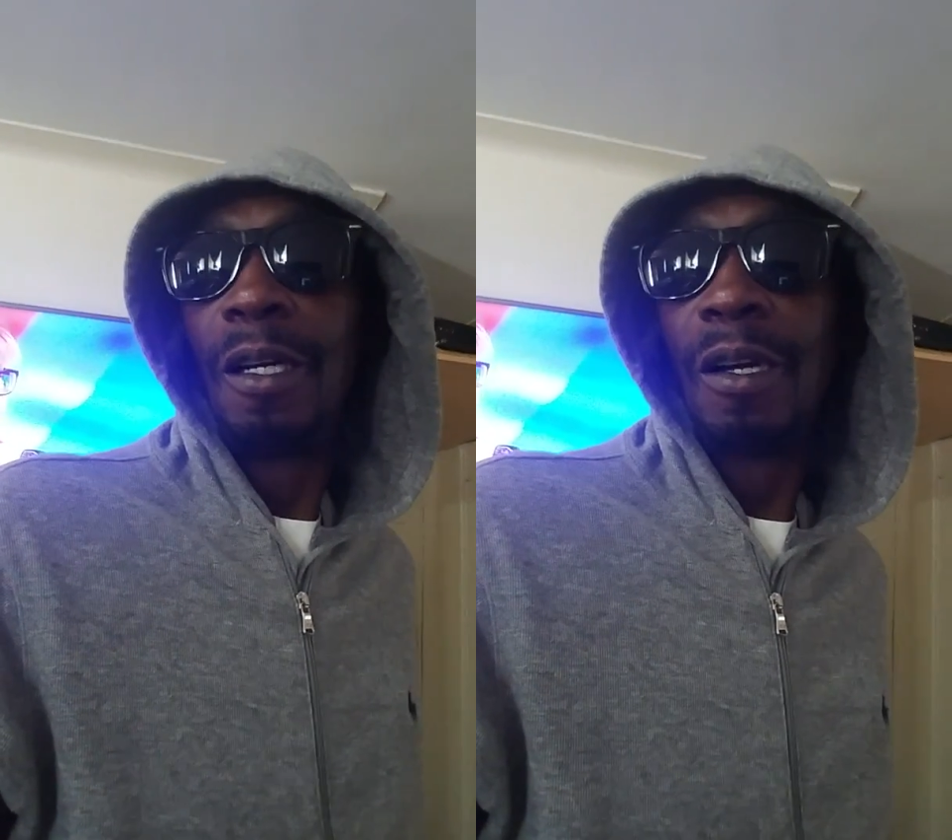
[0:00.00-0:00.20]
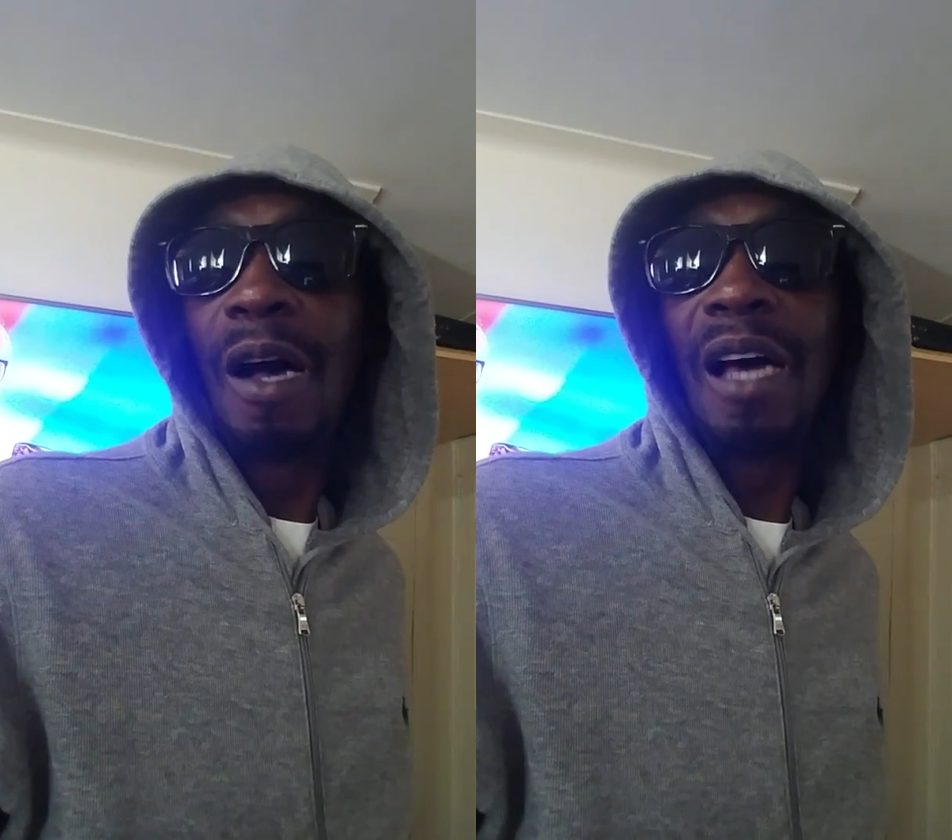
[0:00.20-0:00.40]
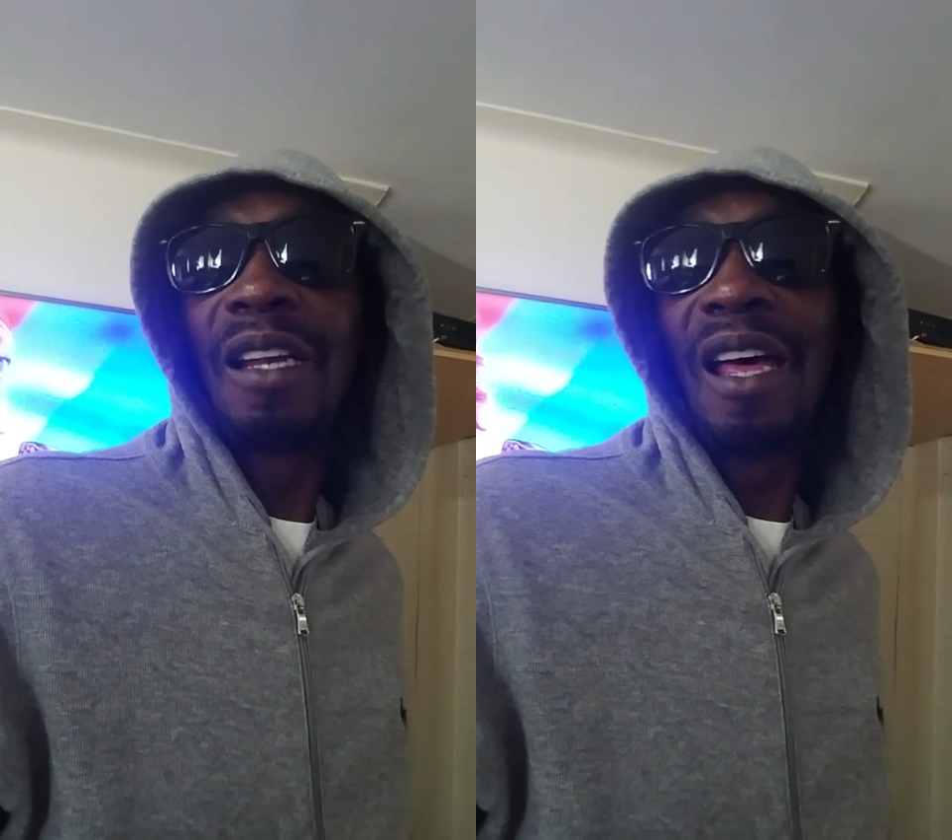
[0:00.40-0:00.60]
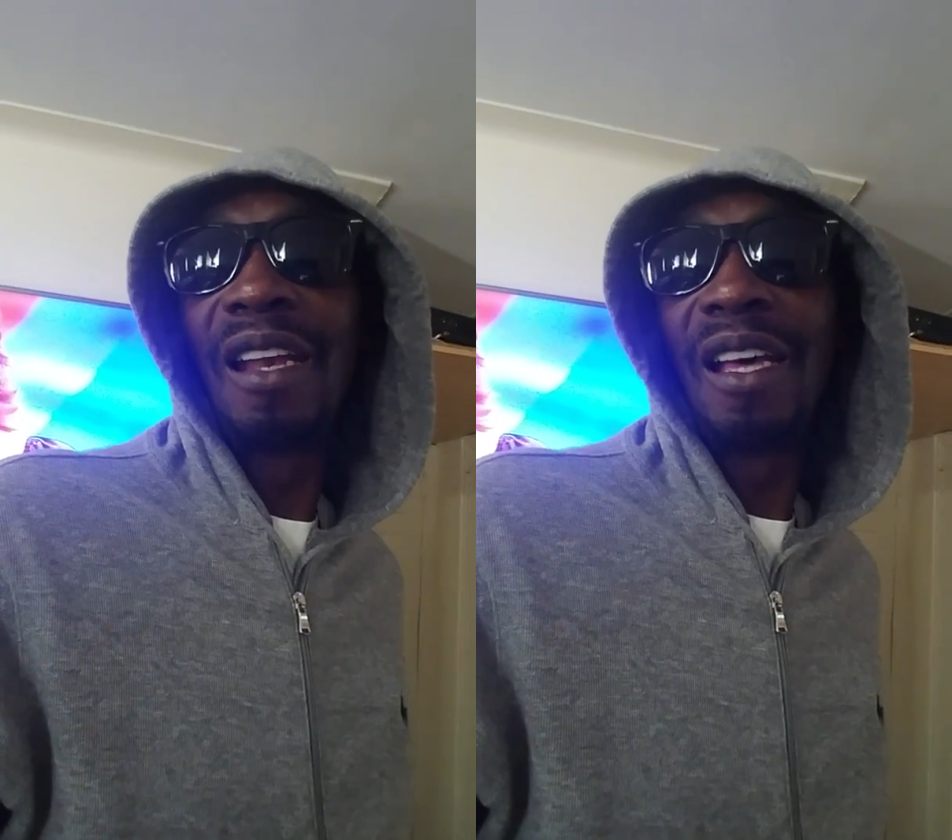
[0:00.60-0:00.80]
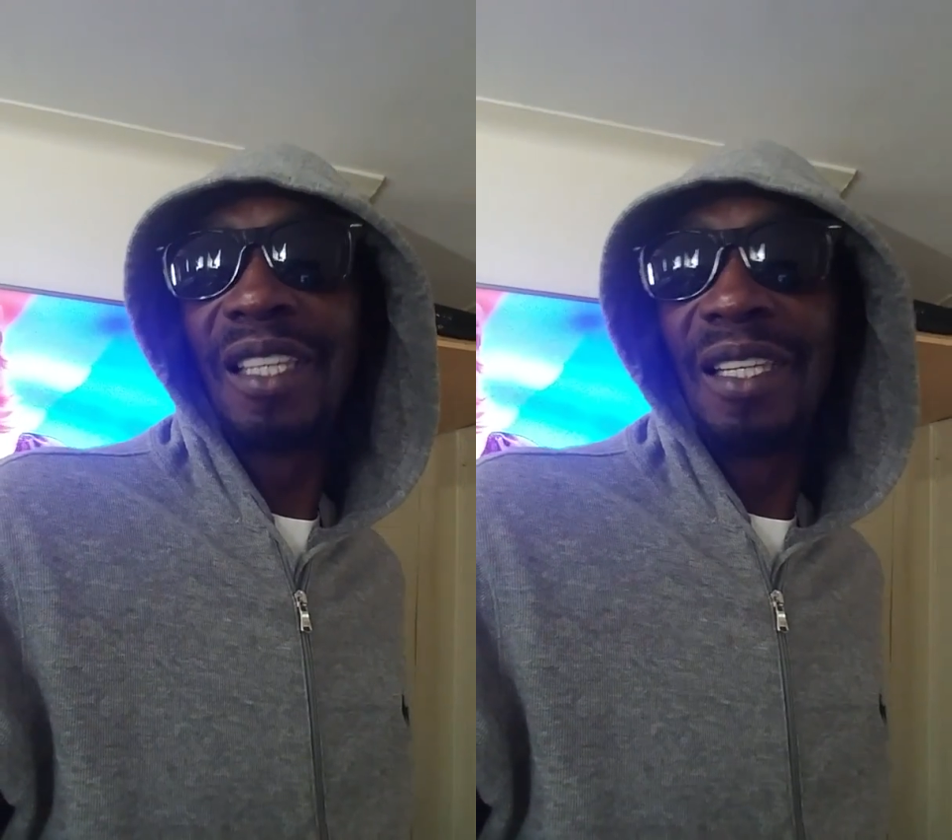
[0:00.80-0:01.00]
Gone
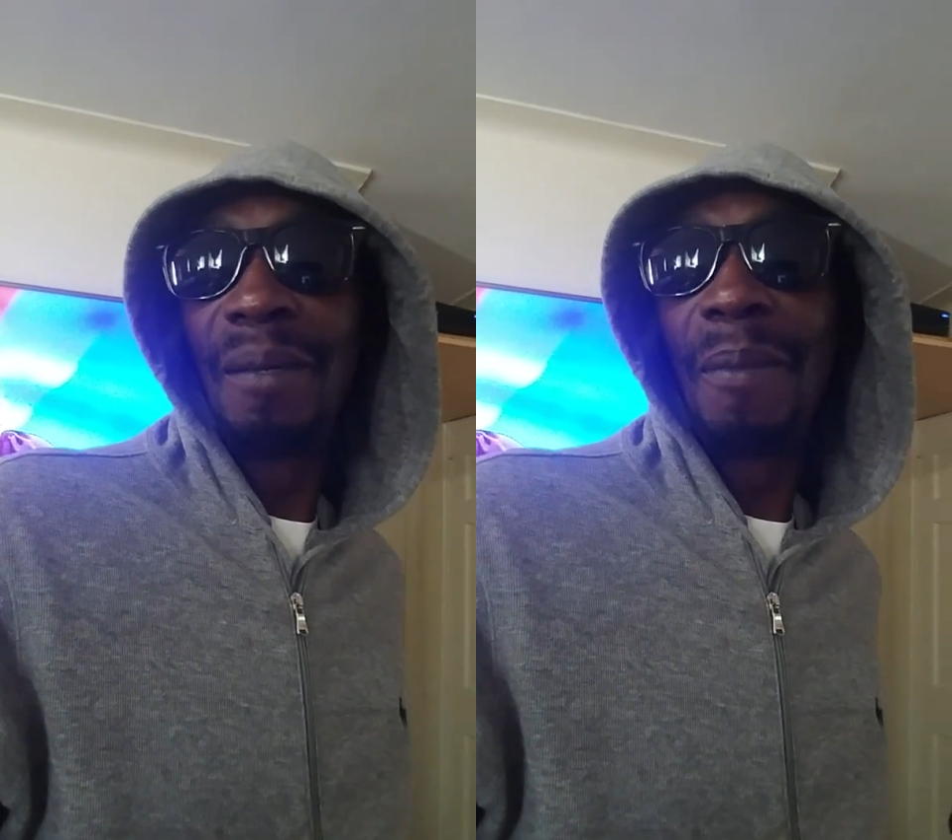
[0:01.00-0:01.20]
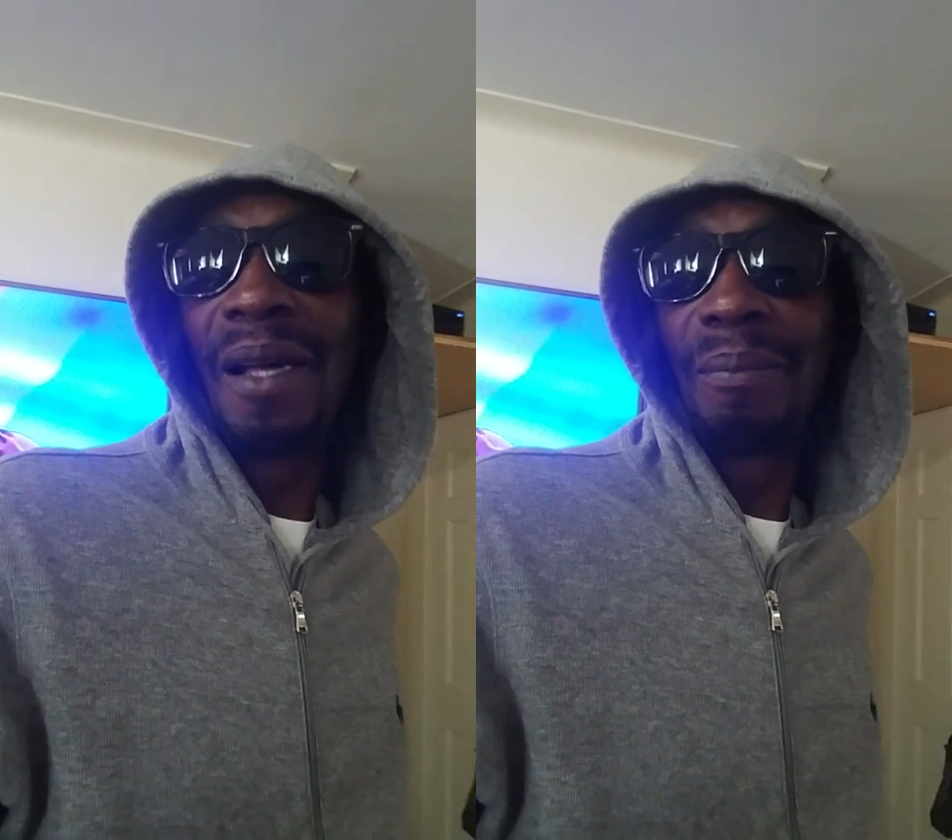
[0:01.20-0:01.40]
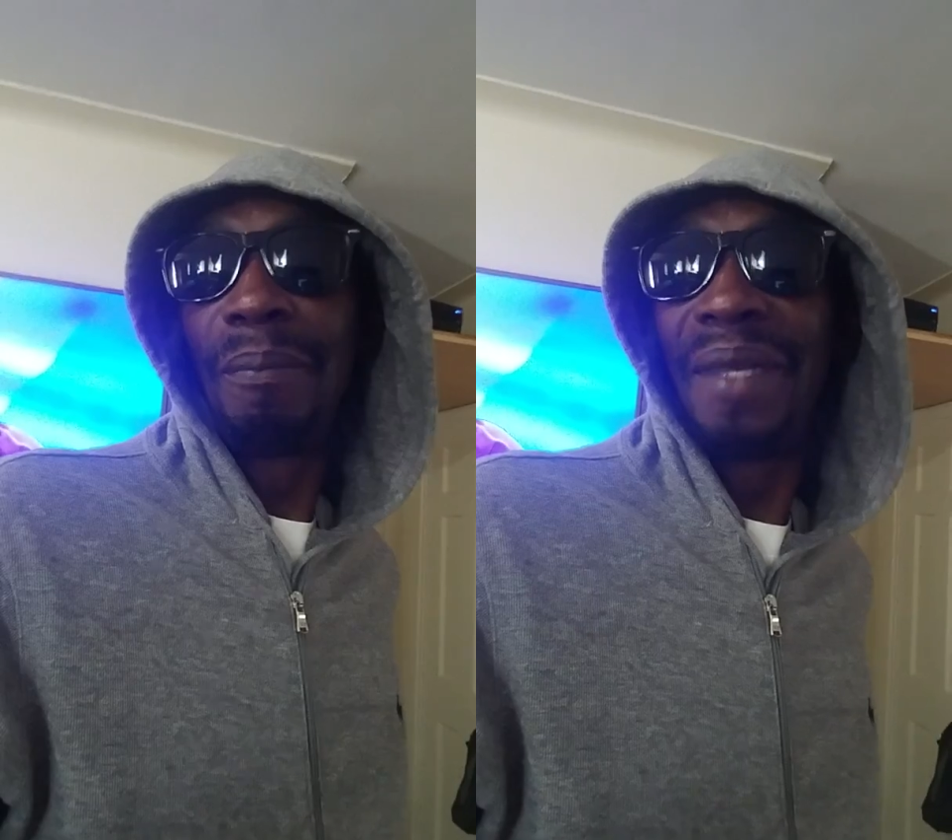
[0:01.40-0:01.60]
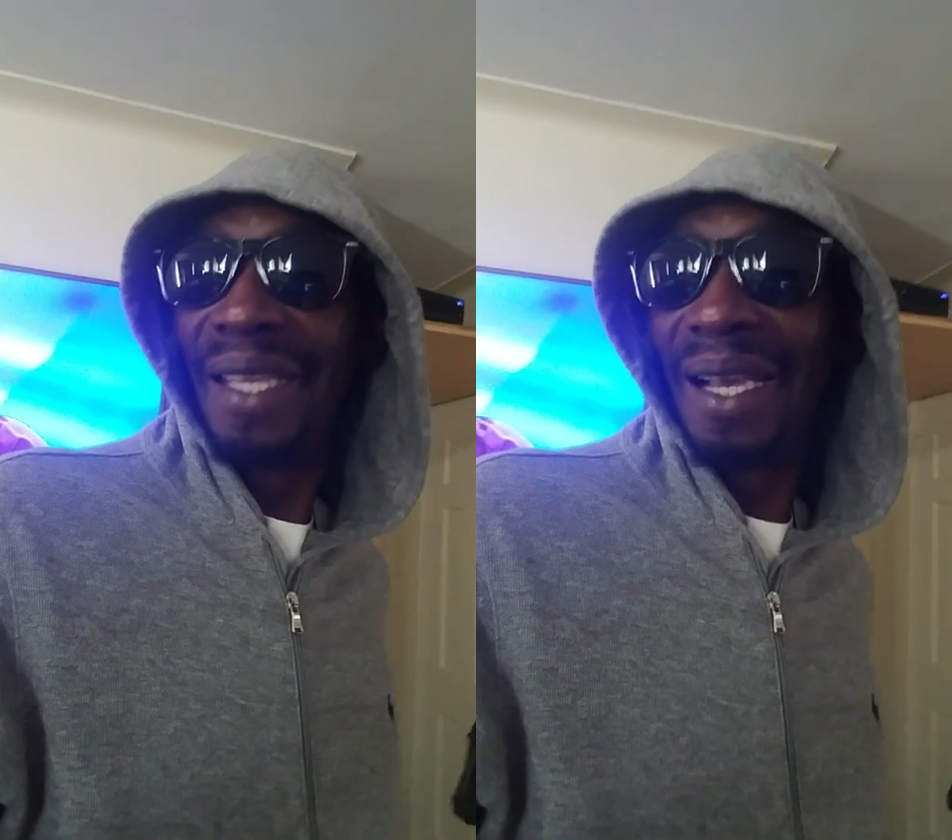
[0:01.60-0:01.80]
on a give the man be